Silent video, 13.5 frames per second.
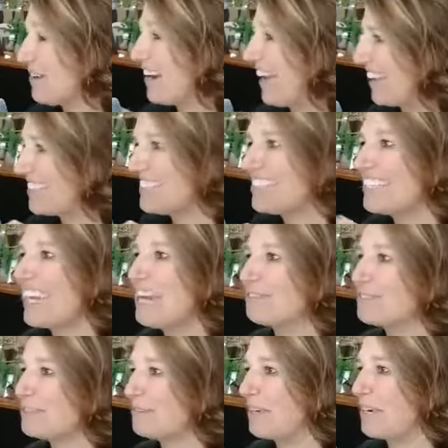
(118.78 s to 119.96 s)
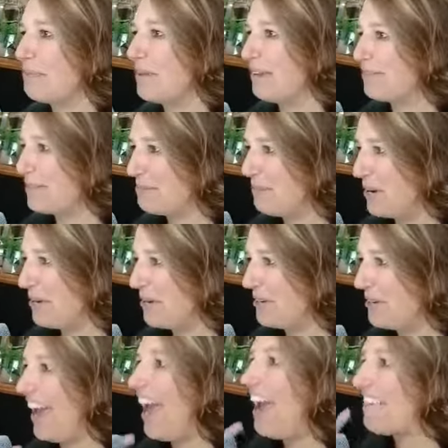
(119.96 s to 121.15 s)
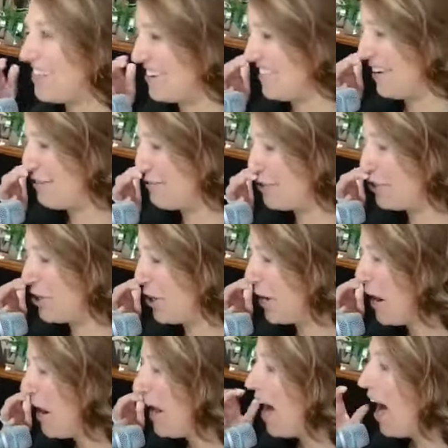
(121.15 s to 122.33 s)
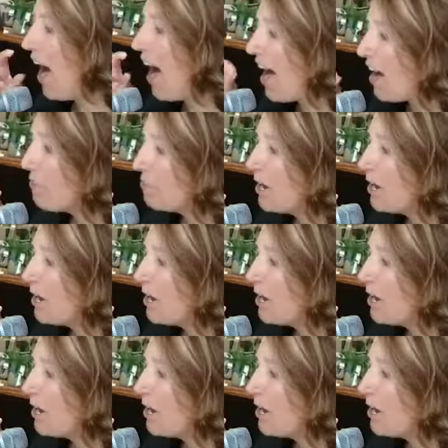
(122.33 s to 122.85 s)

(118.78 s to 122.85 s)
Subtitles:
can see every rib, every bone, everything, for sure. No,